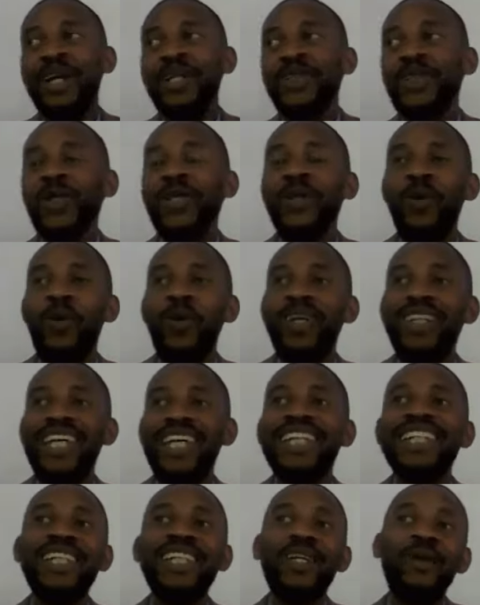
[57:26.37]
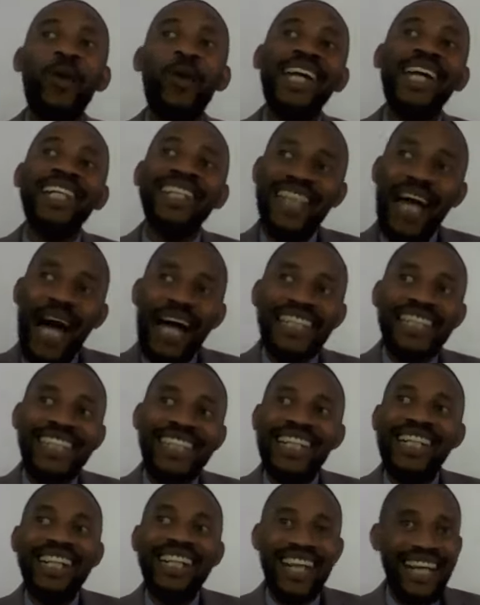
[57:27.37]
so the reason why he's
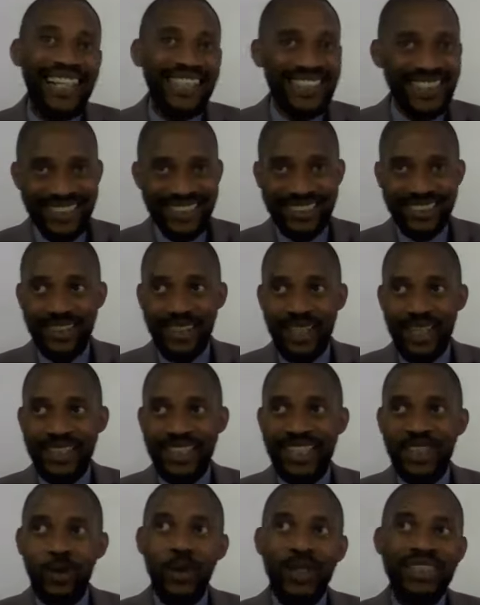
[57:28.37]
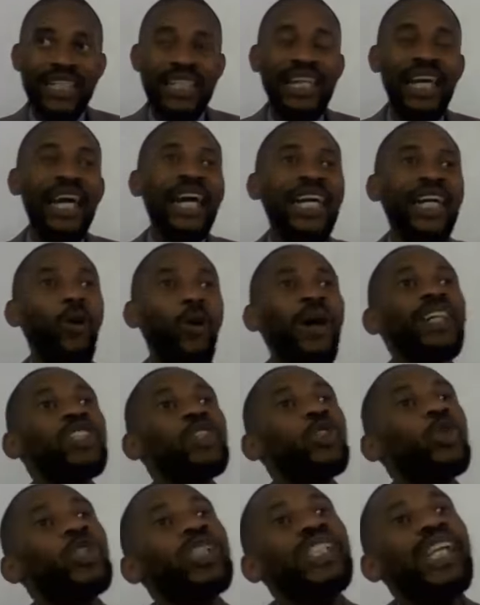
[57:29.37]
asking Christ this question, he
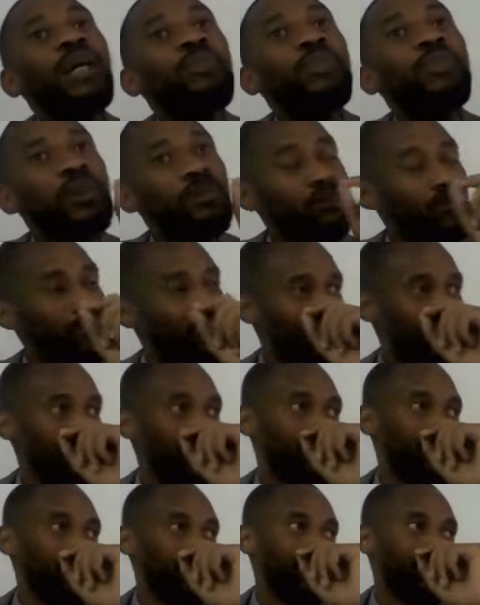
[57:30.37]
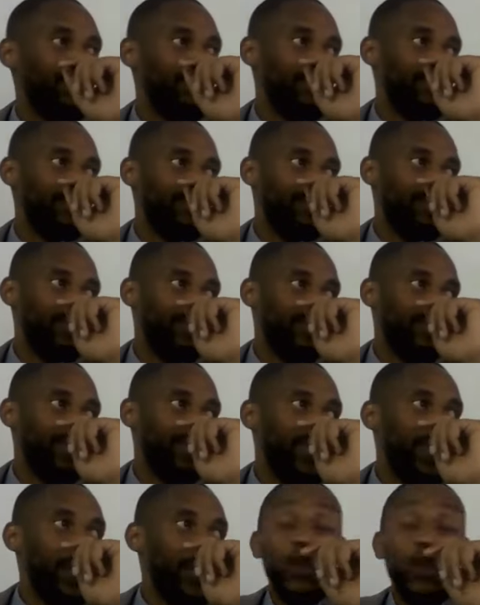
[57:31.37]
wants to trap him
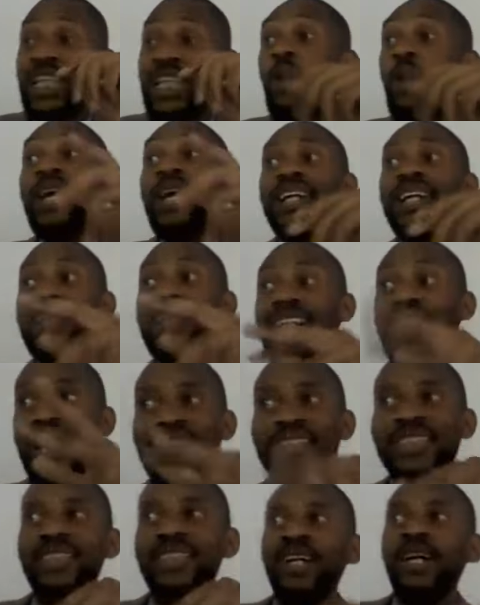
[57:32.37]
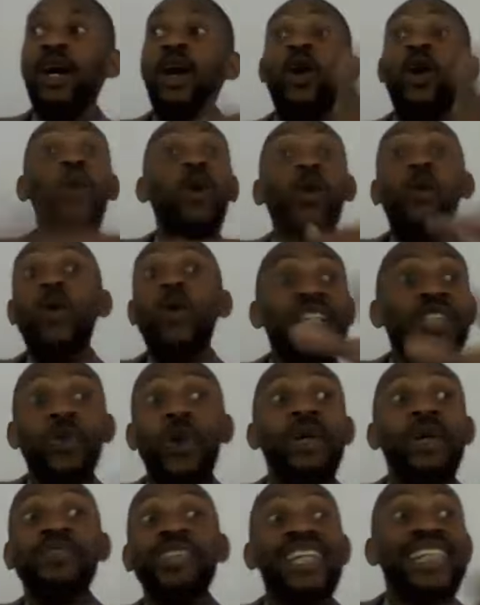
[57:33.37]
to say, okay, Christ, which
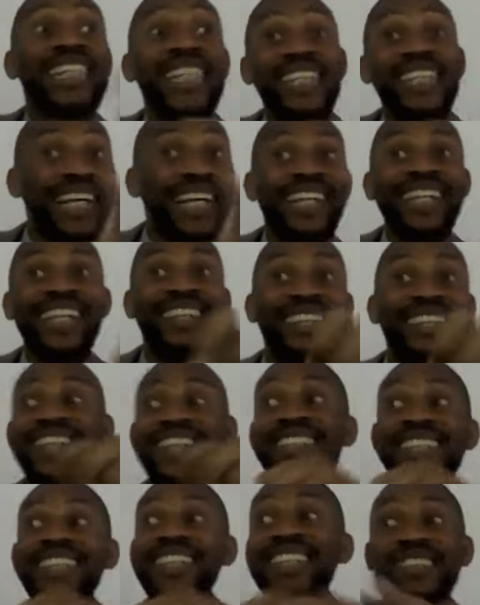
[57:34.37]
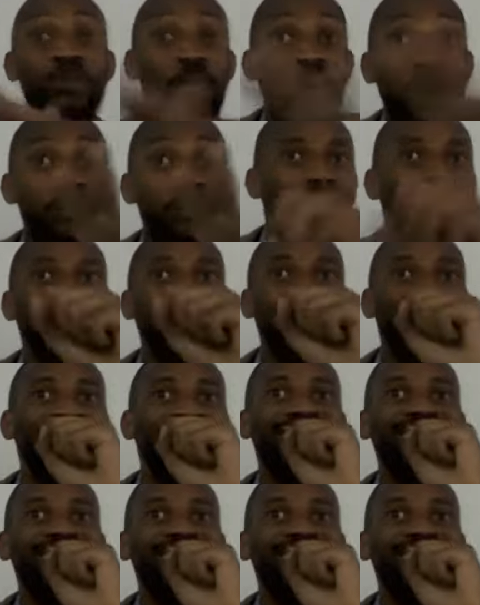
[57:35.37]
one of the 613 is more important?